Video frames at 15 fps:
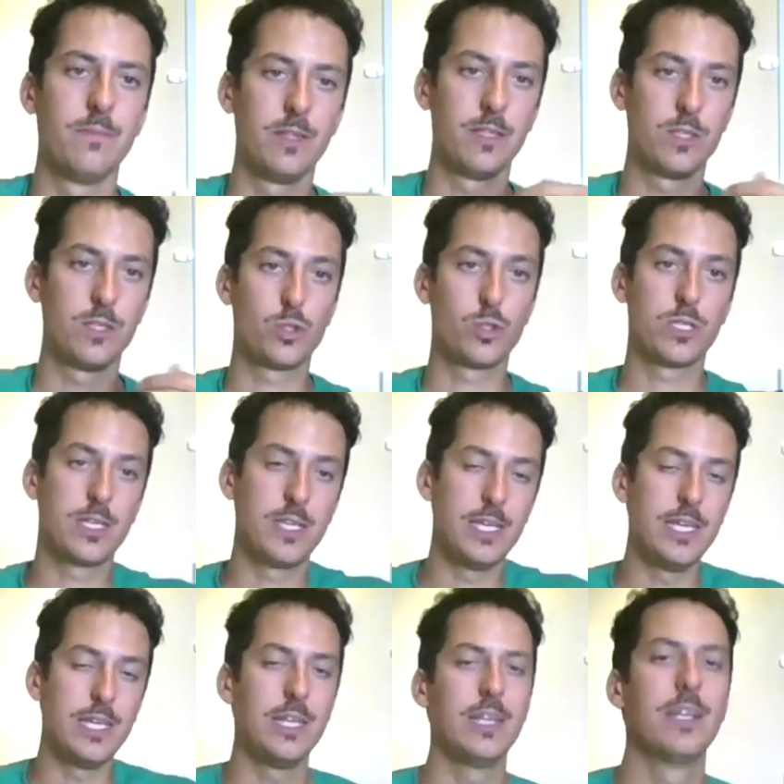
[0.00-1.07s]

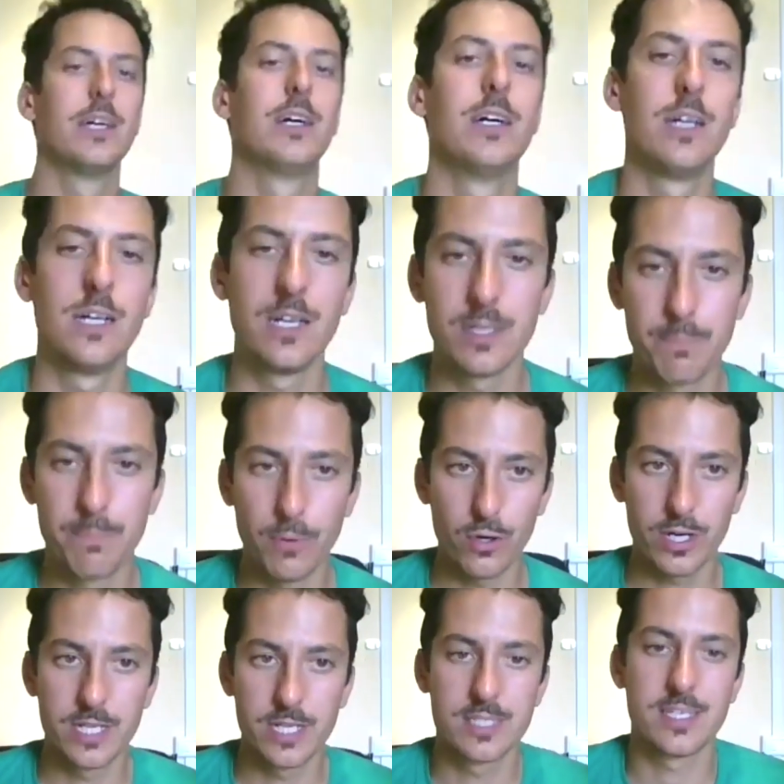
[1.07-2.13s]
skin,
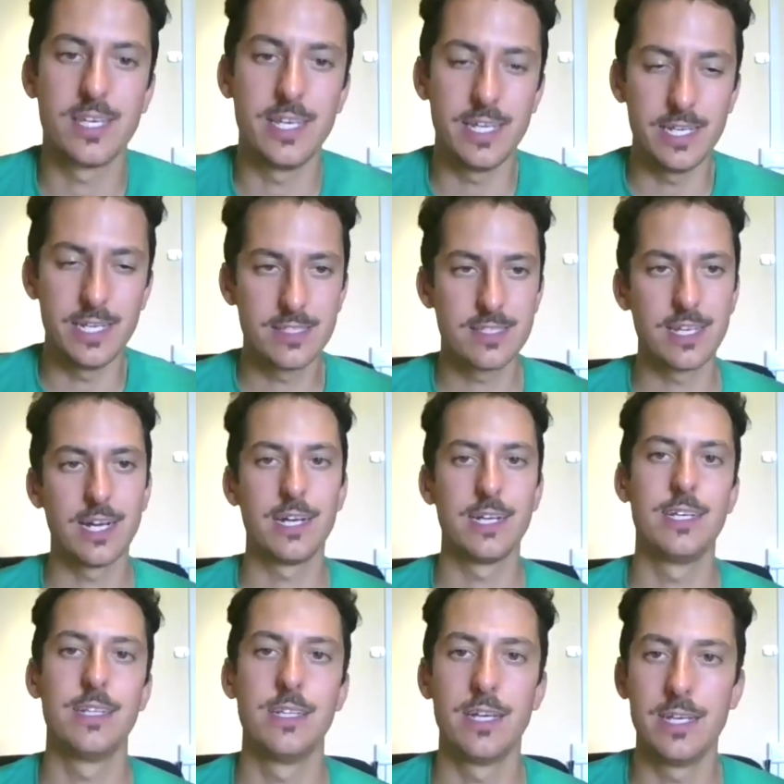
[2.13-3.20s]
pork skin inside.